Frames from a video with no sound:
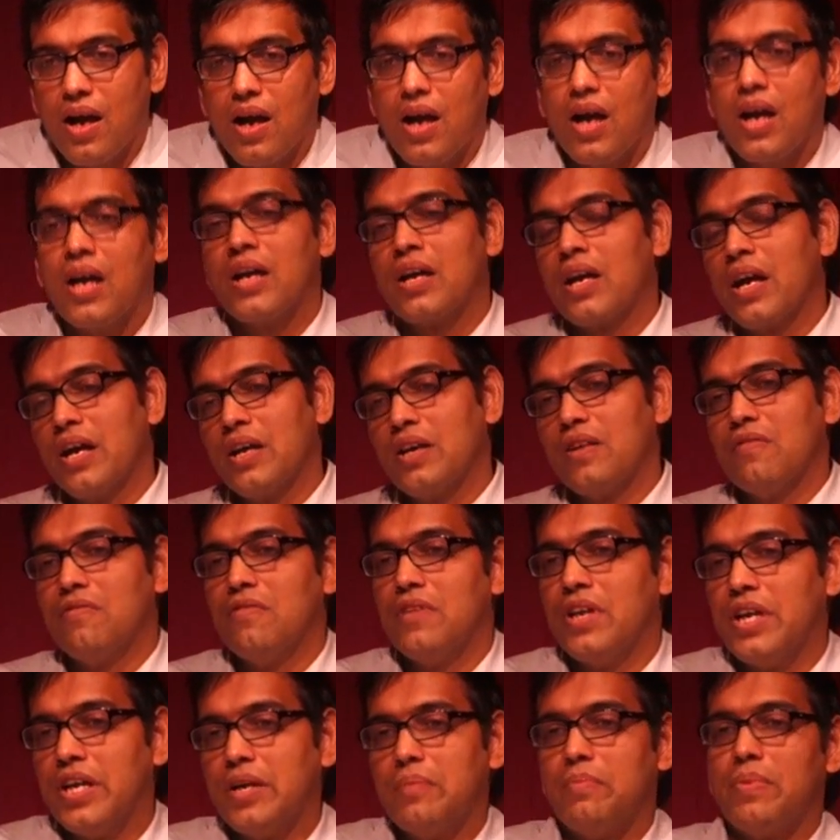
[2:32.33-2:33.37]
I kind
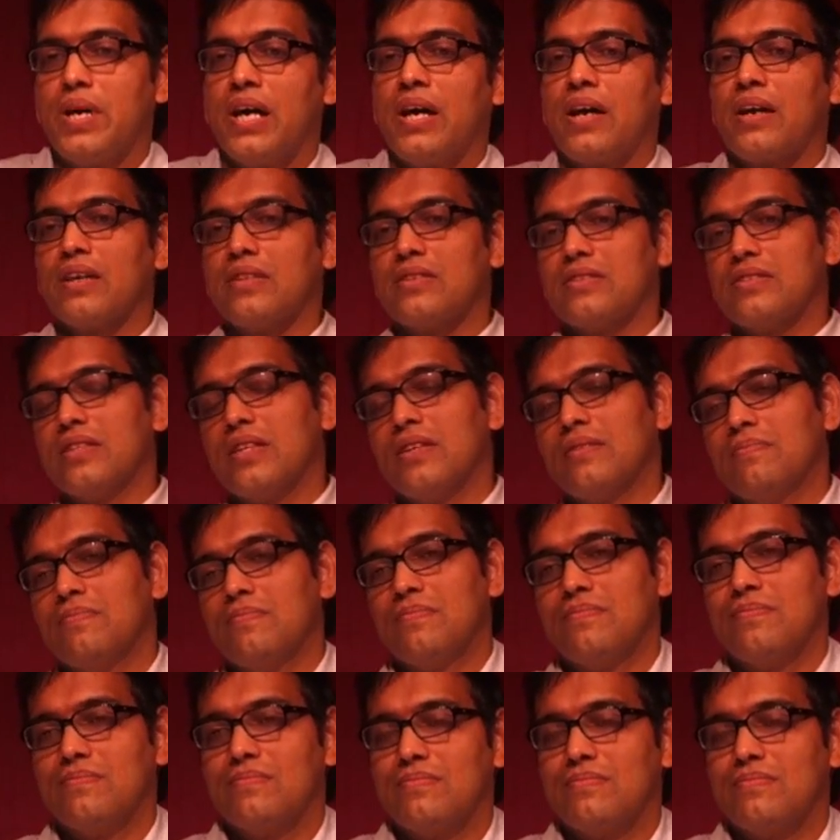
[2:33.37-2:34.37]
of leaned back and said,